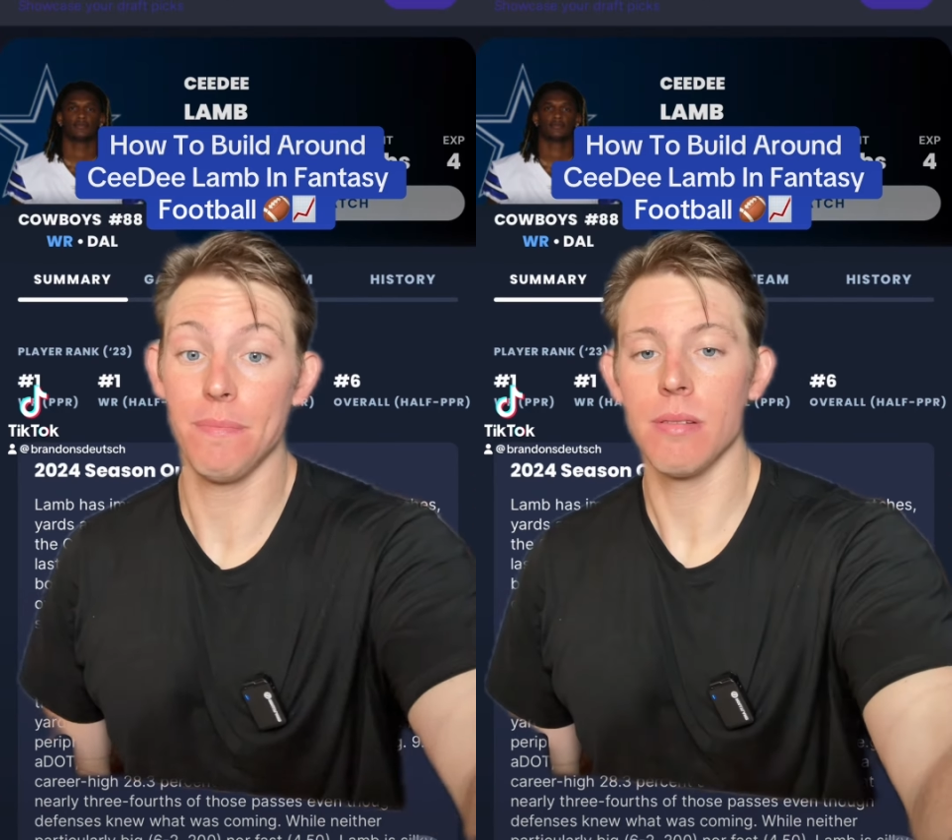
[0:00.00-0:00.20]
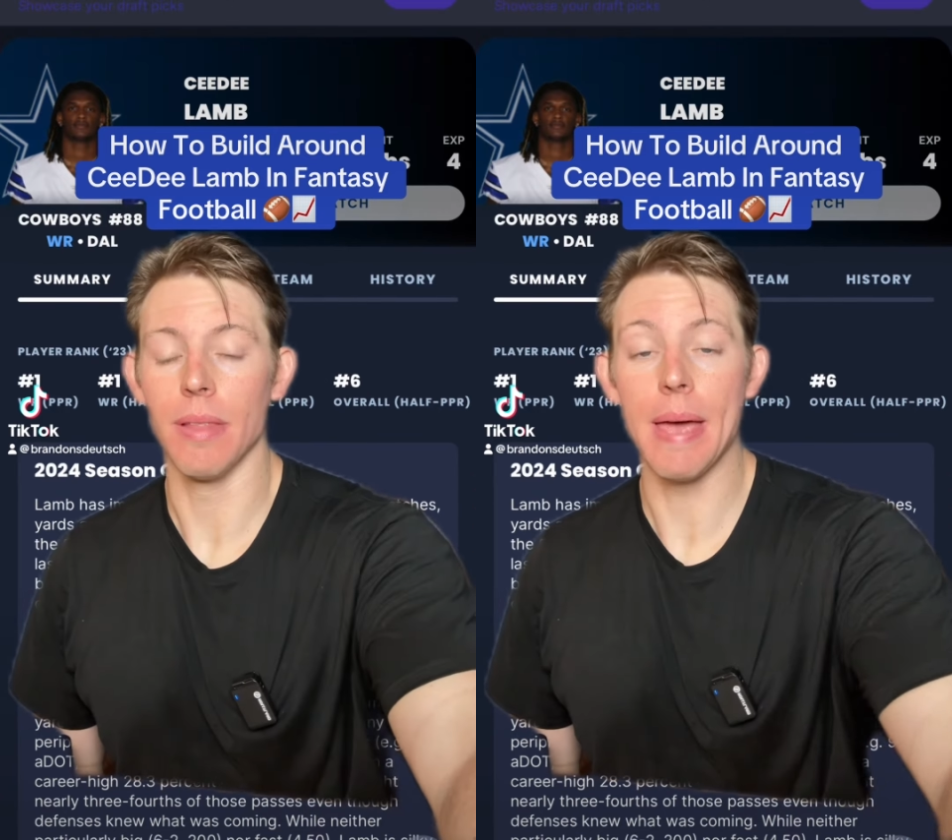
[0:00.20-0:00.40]

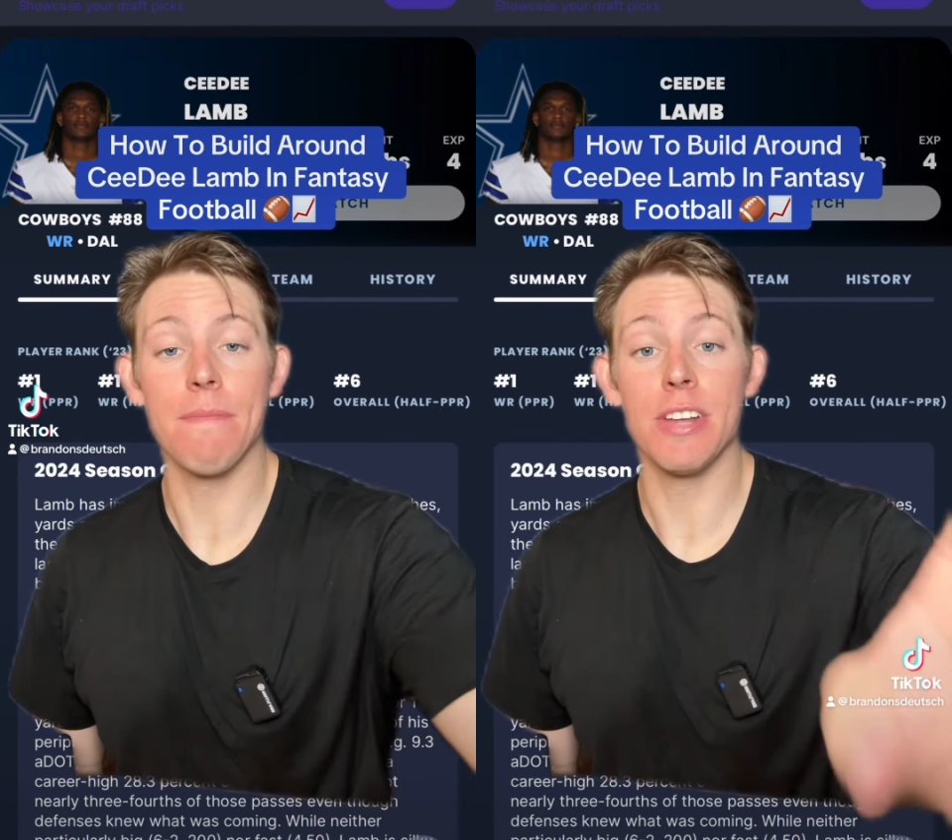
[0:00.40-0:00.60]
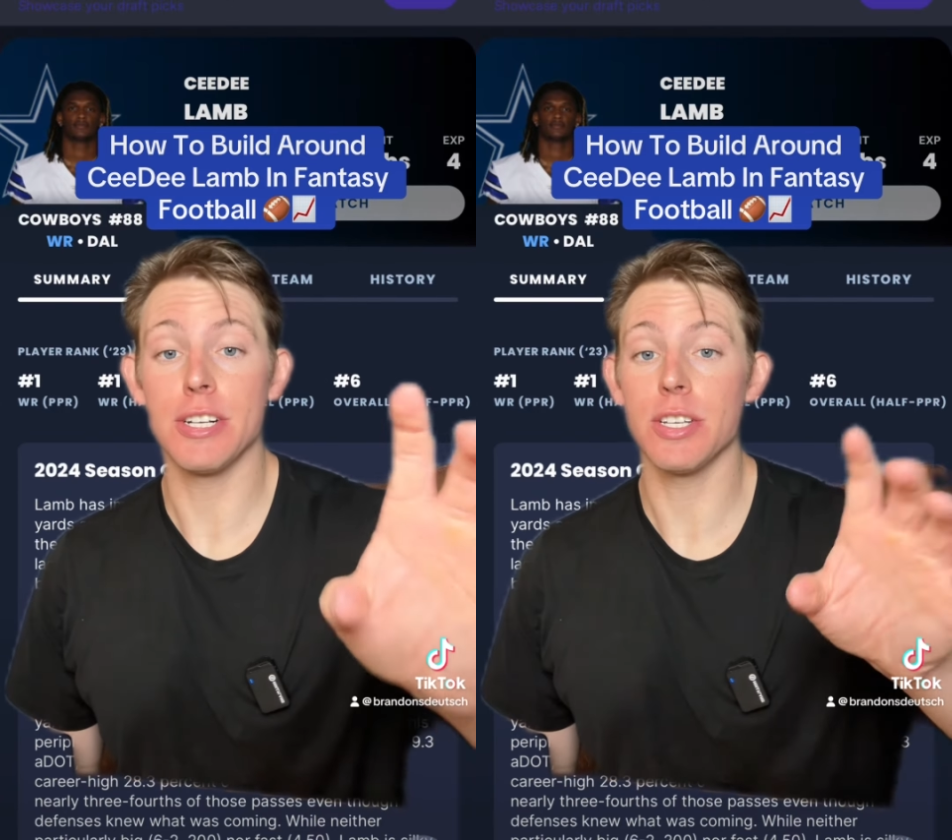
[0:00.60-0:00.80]
Lamb
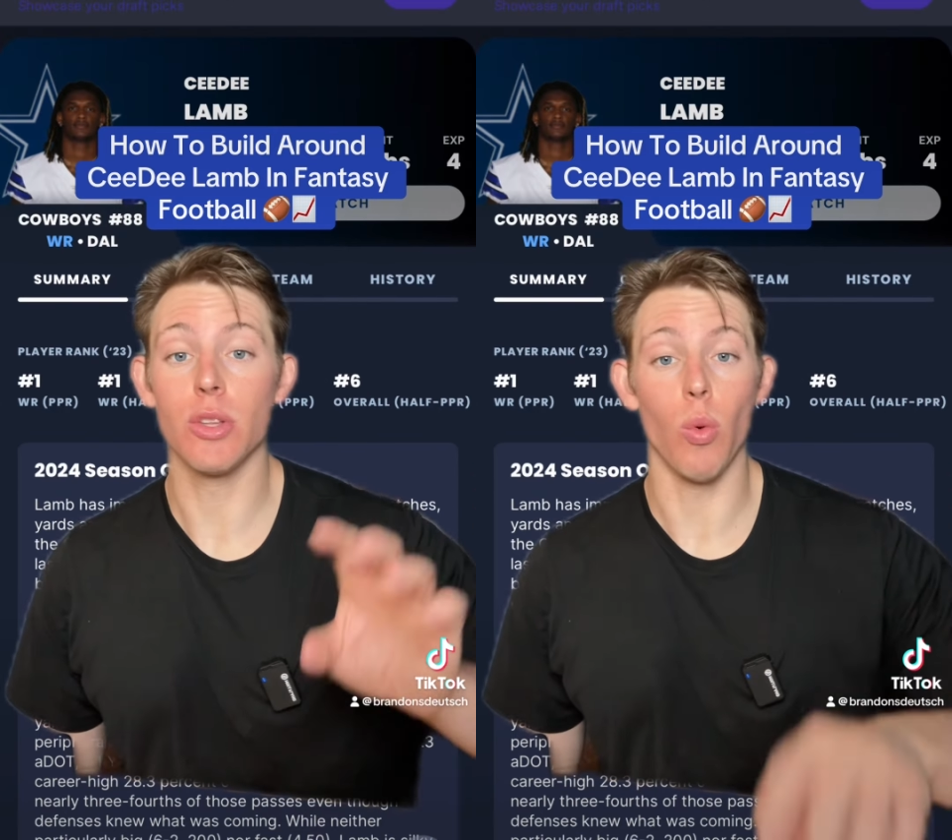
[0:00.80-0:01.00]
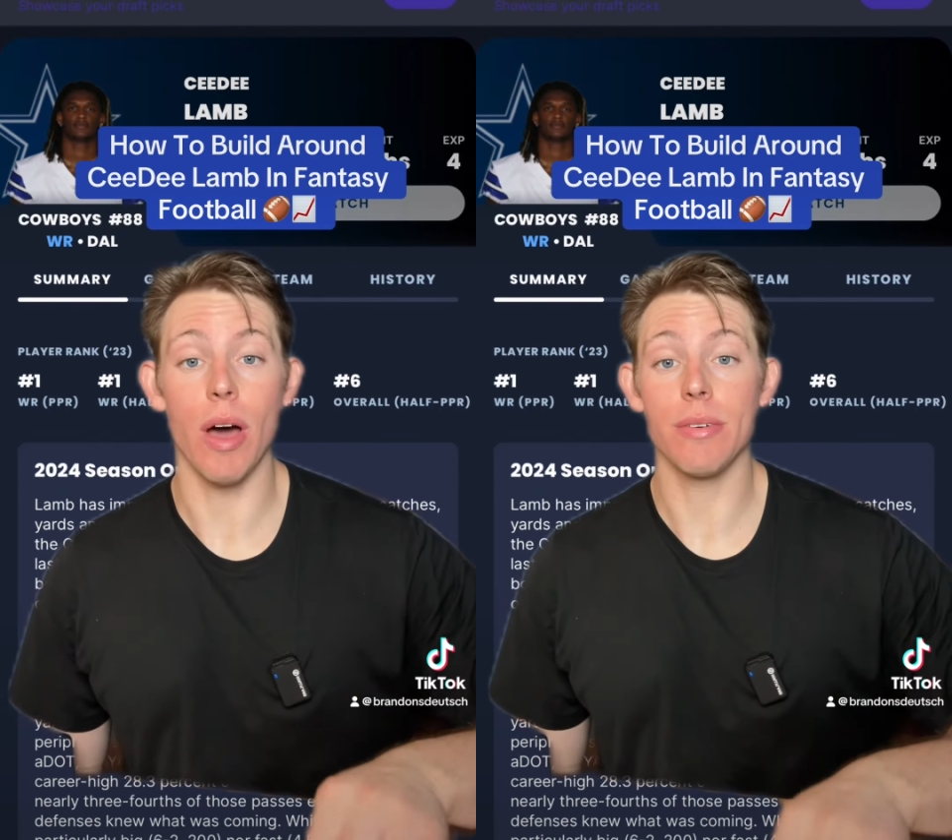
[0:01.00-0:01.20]
finished as the
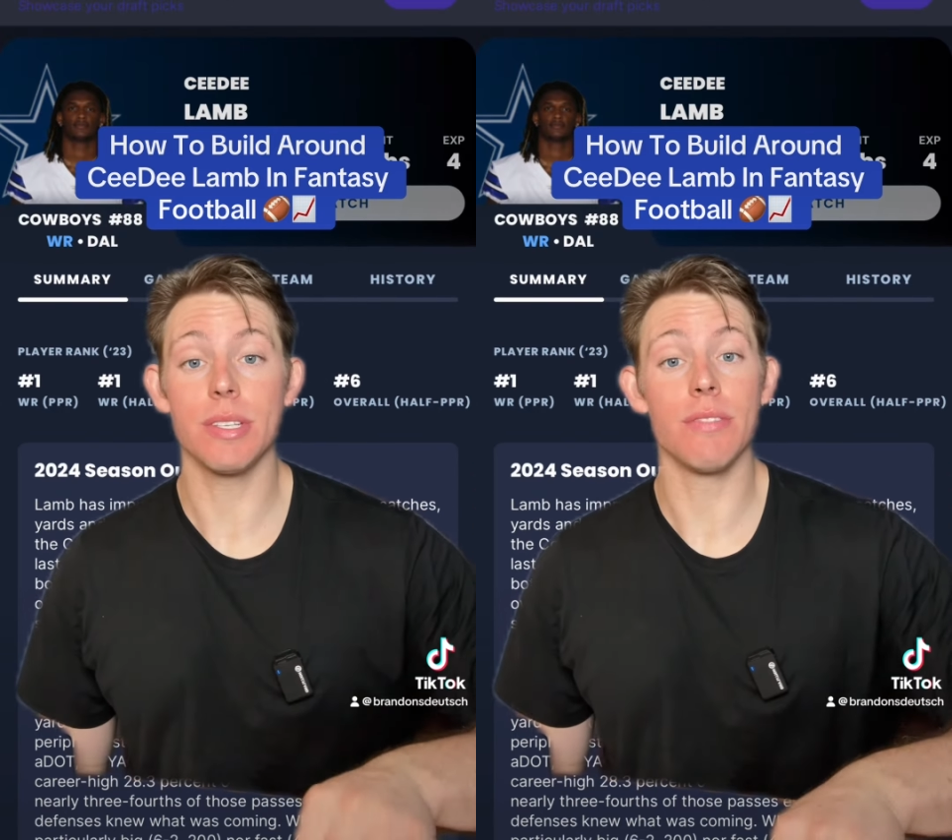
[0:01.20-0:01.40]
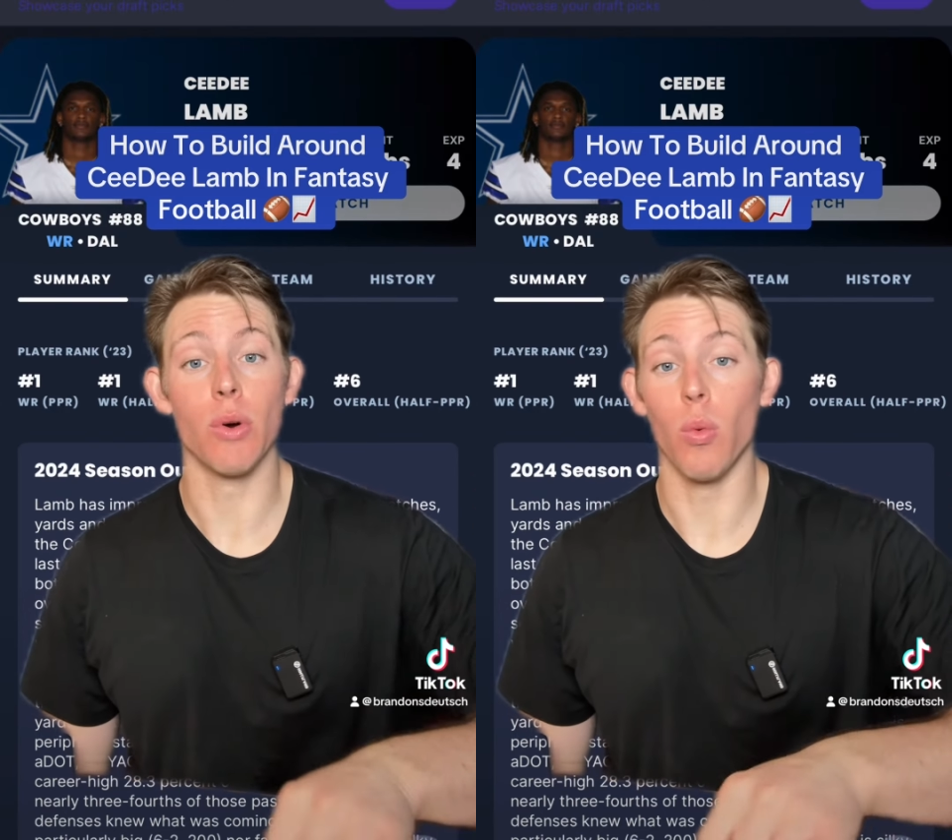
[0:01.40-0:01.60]
wide
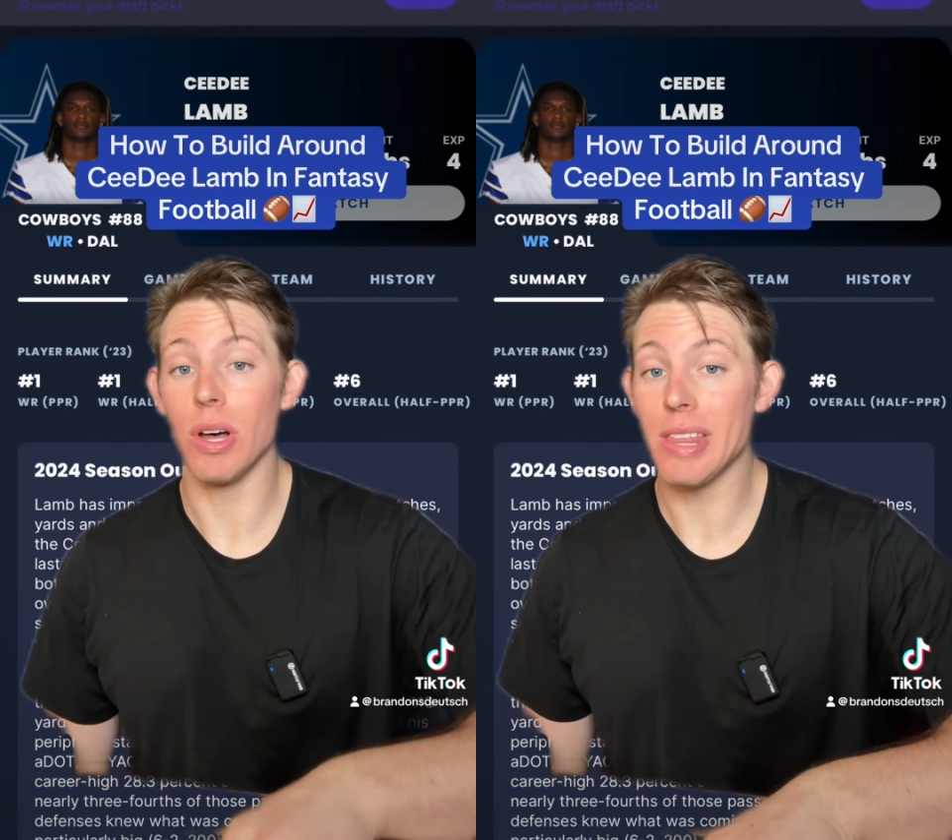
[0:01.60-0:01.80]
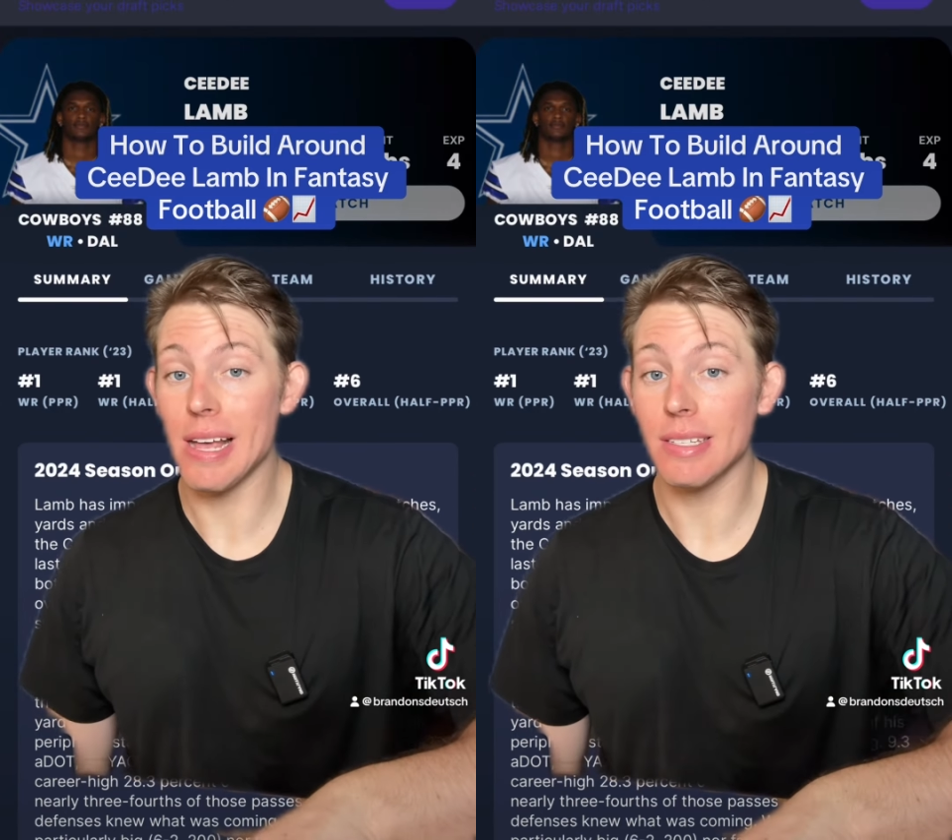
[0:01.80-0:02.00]
receiver
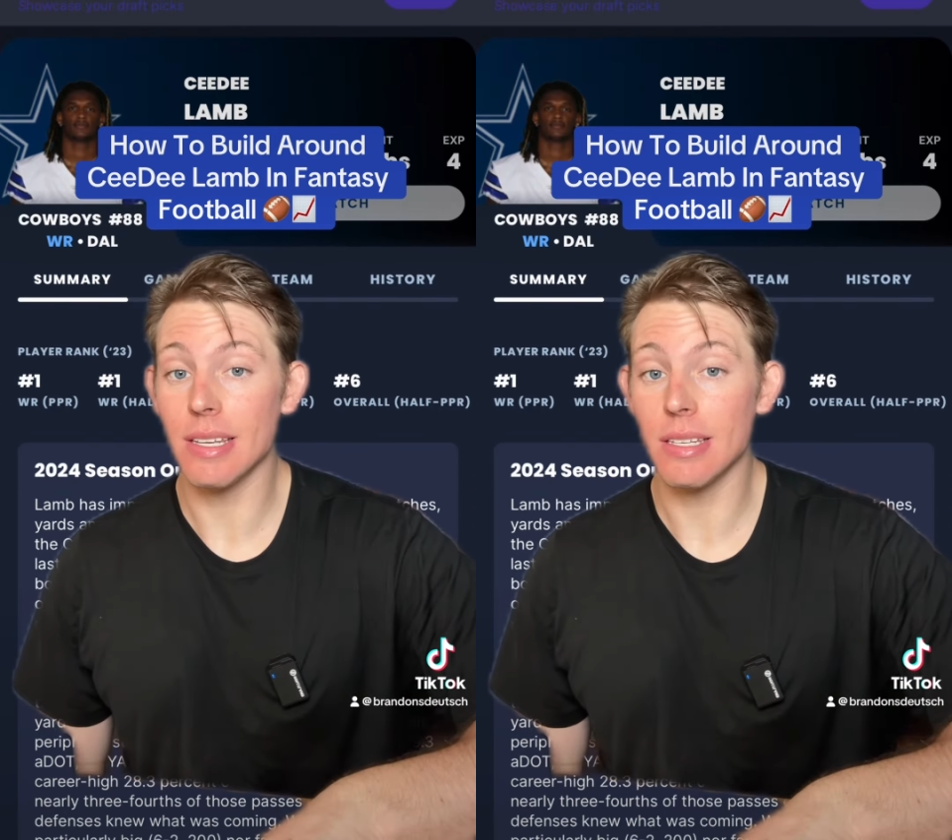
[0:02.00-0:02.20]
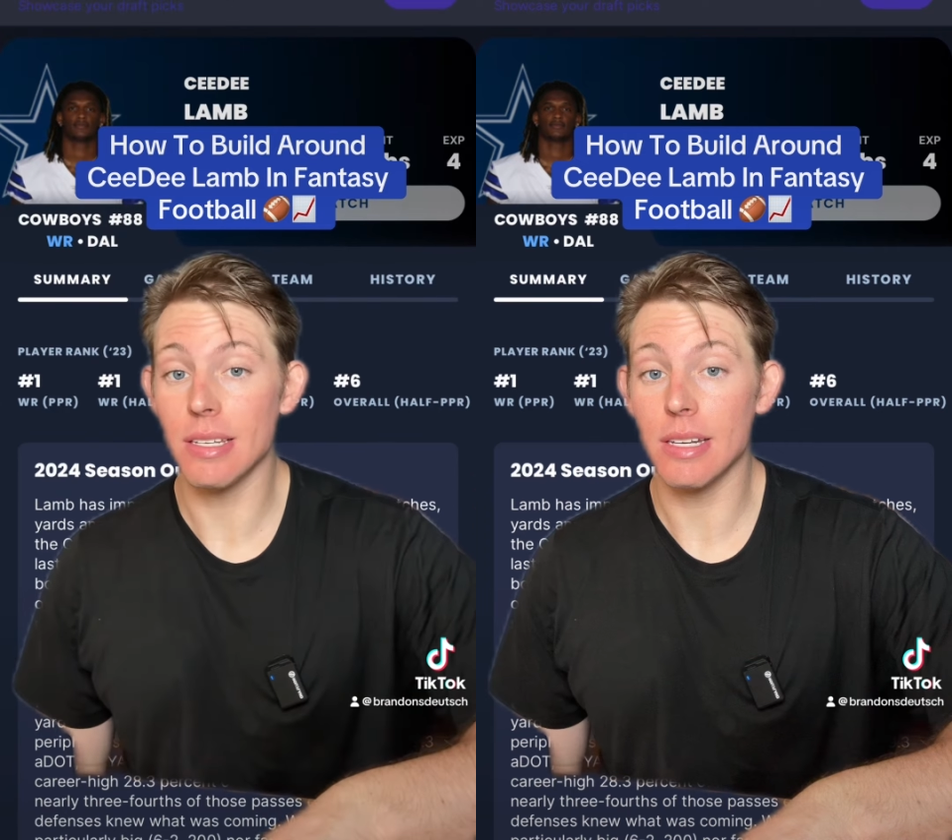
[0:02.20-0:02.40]
1 last
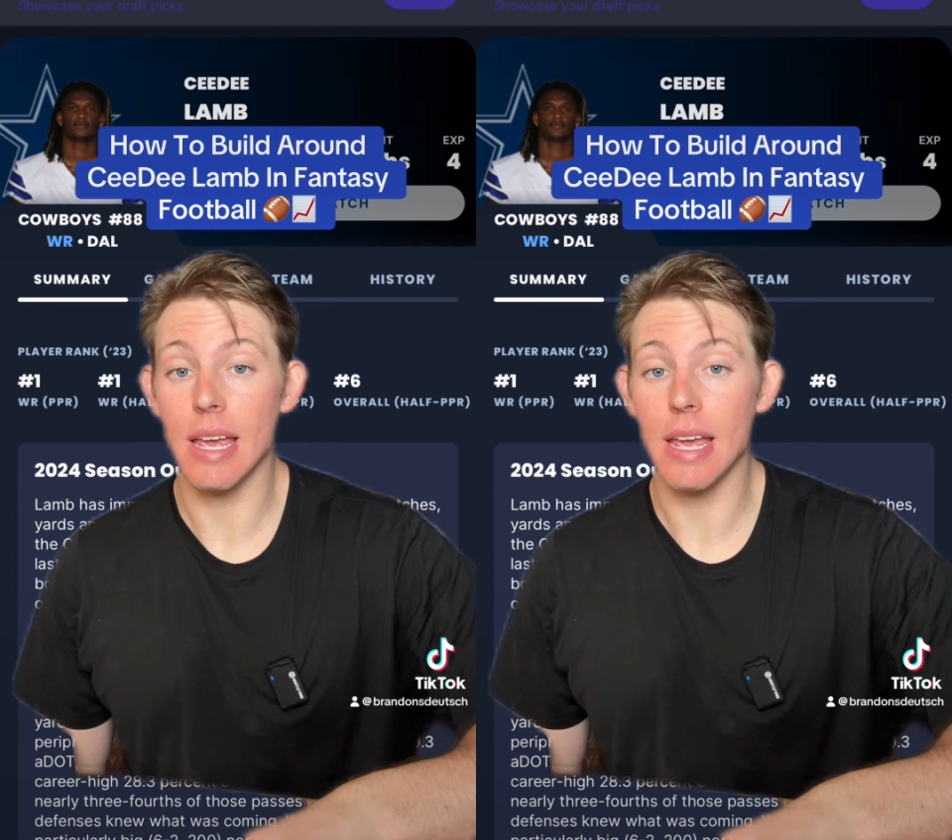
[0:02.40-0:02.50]
season,